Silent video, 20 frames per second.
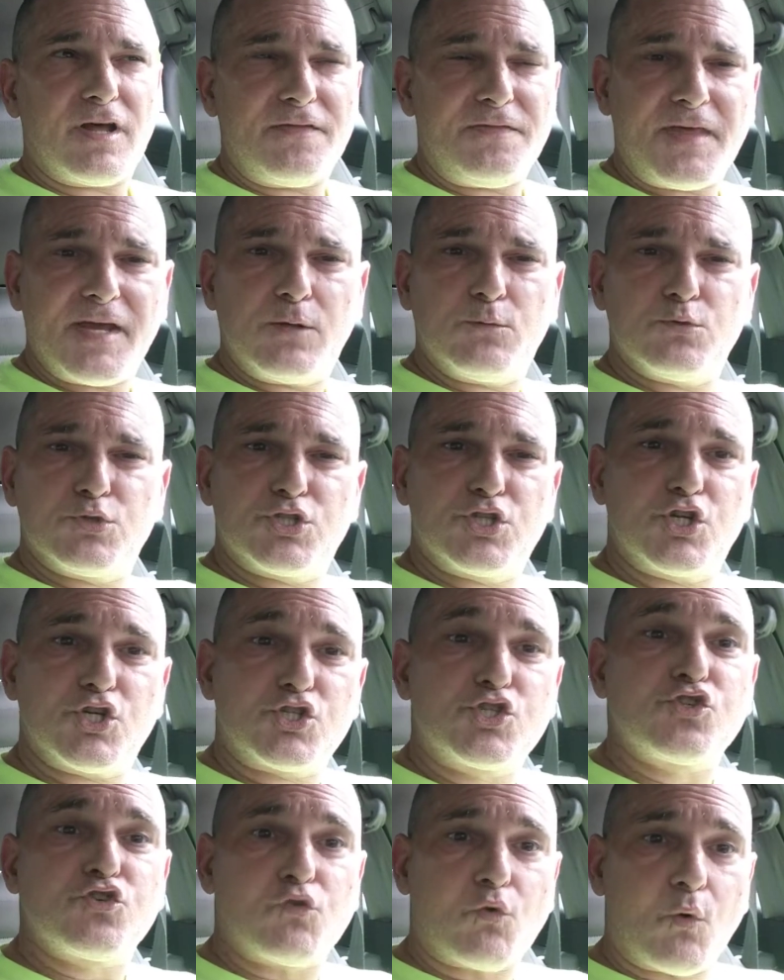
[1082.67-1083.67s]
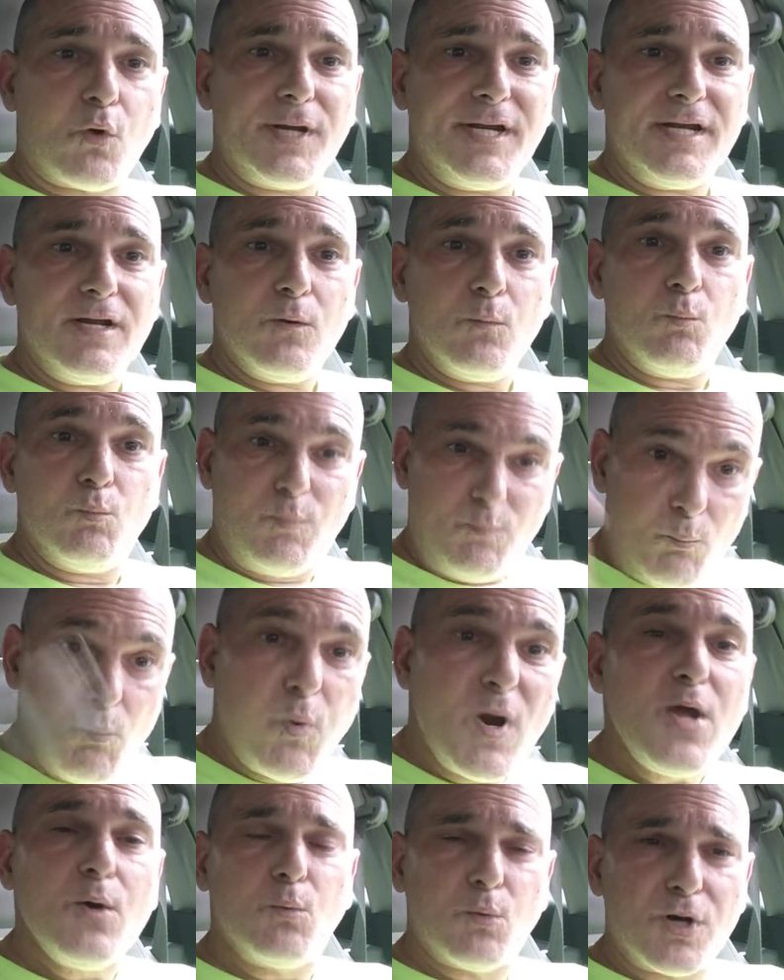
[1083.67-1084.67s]
I think it was Detroit.
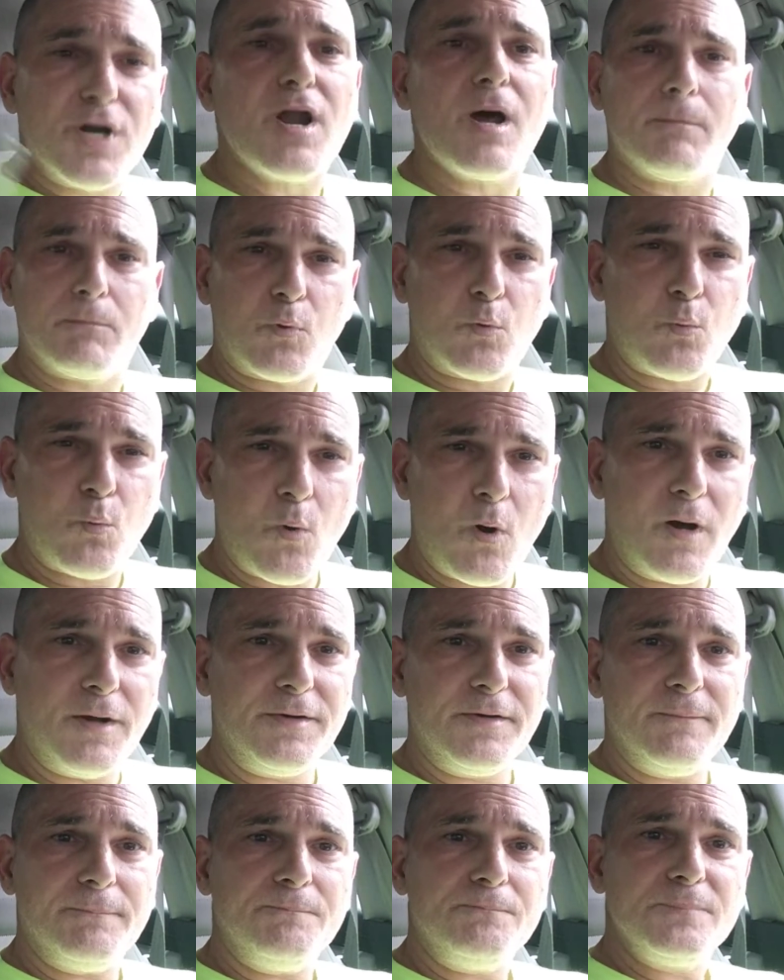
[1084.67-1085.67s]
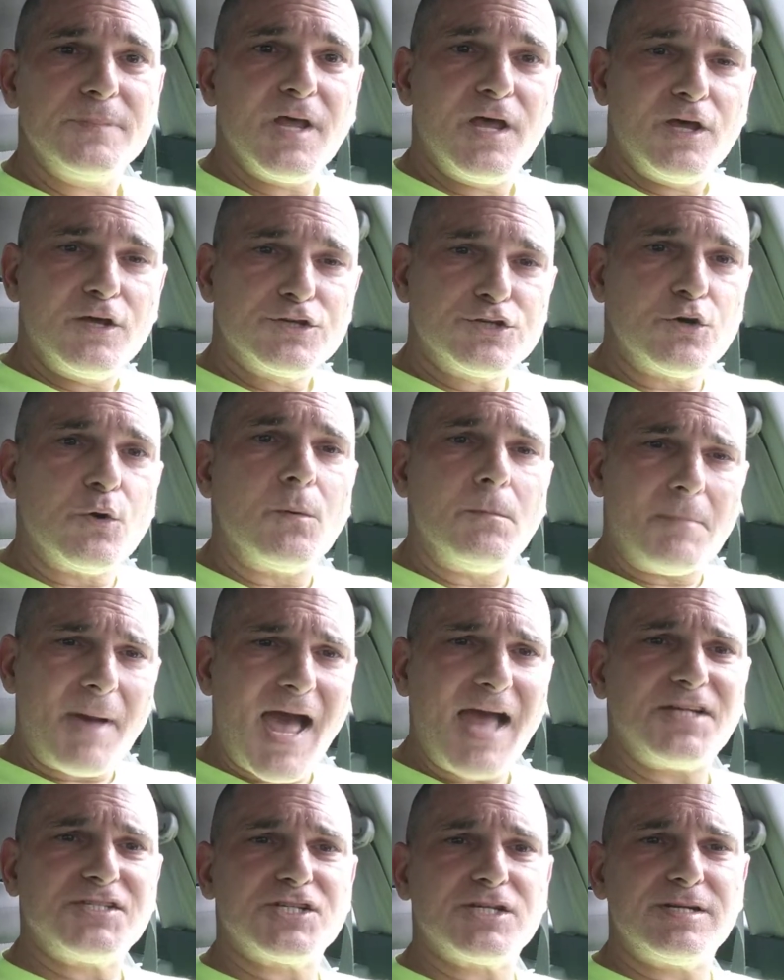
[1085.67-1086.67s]
We were number one. So
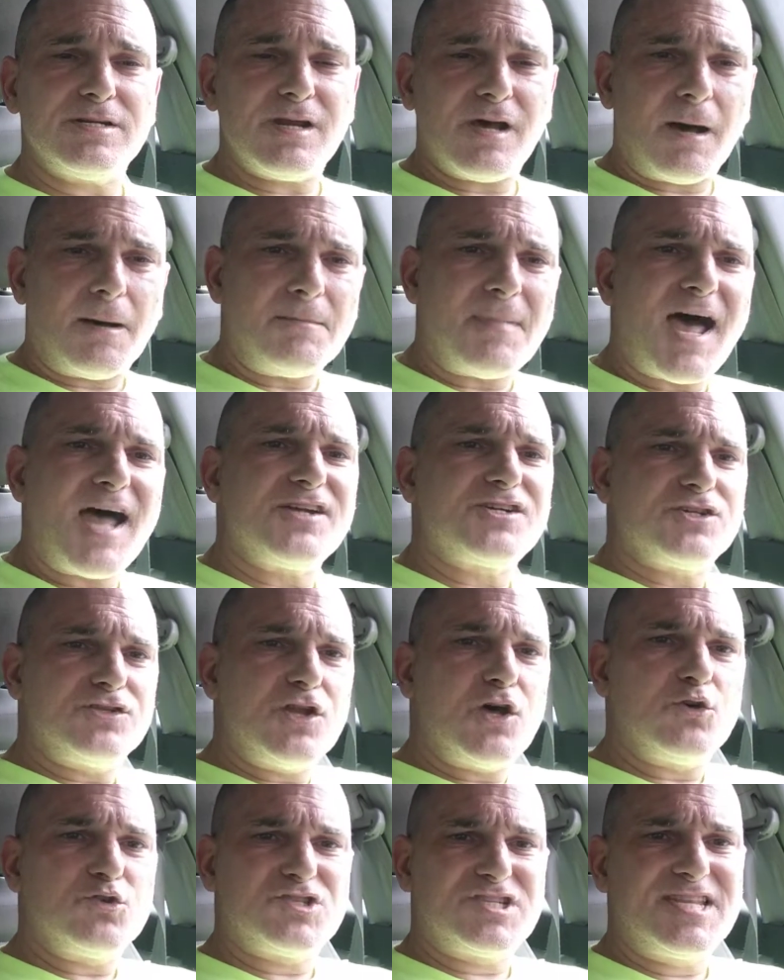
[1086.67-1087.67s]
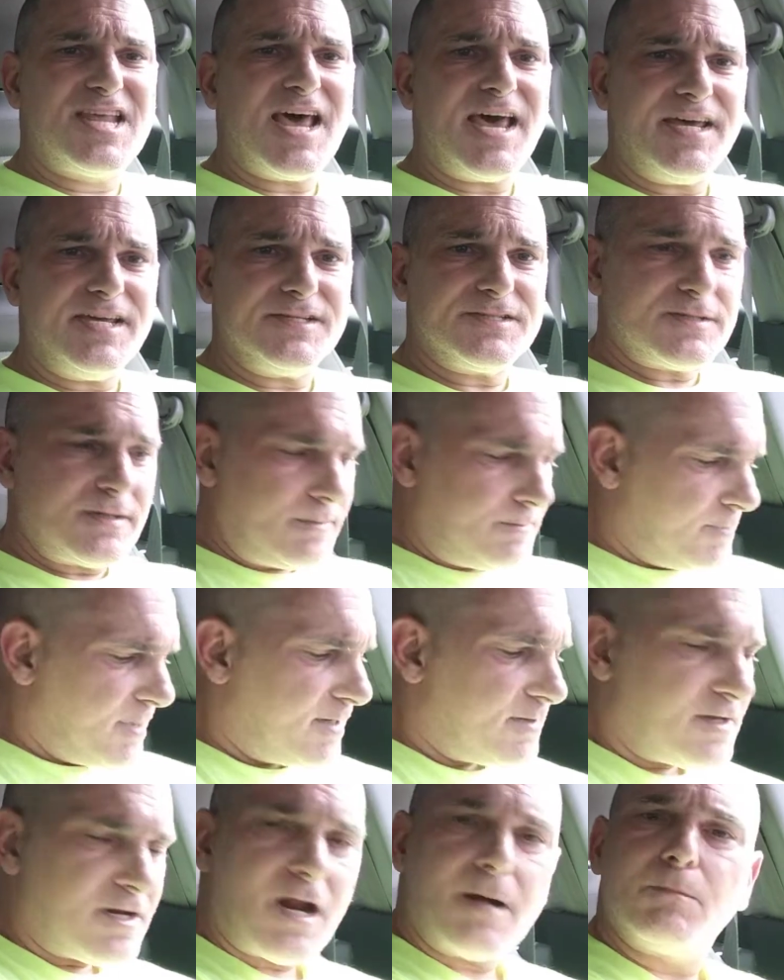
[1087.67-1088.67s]
imagine imagine those days
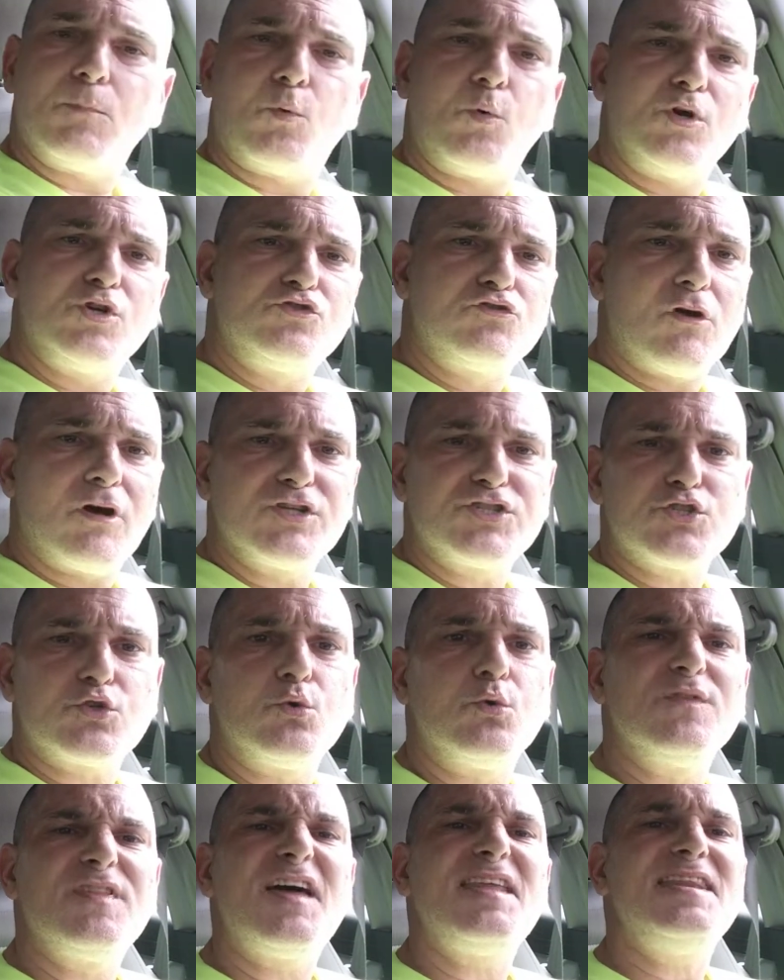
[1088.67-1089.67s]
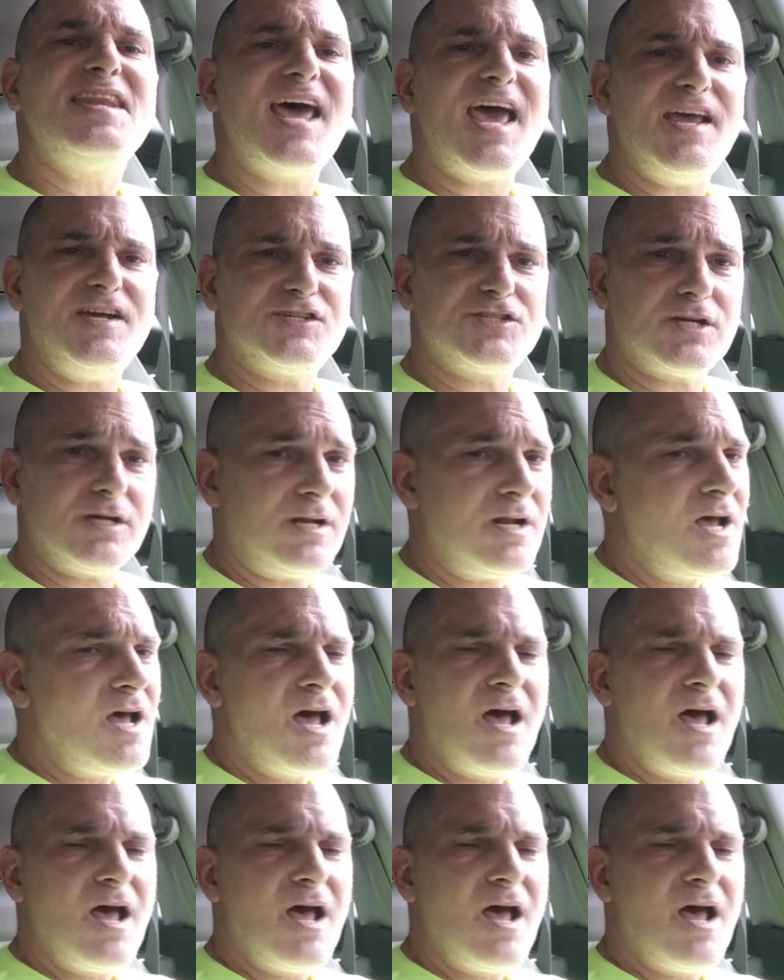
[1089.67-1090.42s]
being the number one drug school in the nation.